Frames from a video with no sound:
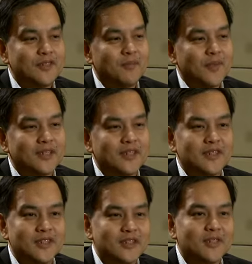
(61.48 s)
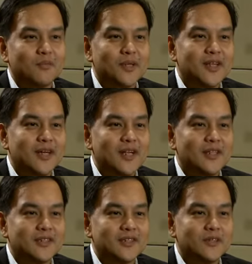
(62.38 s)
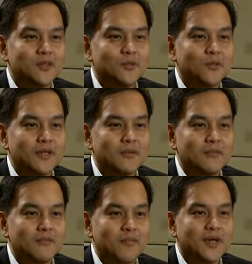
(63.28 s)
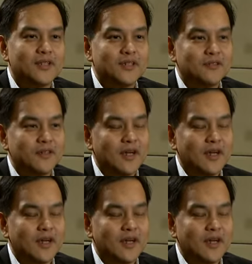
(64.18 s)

the message that somebody else is doing better,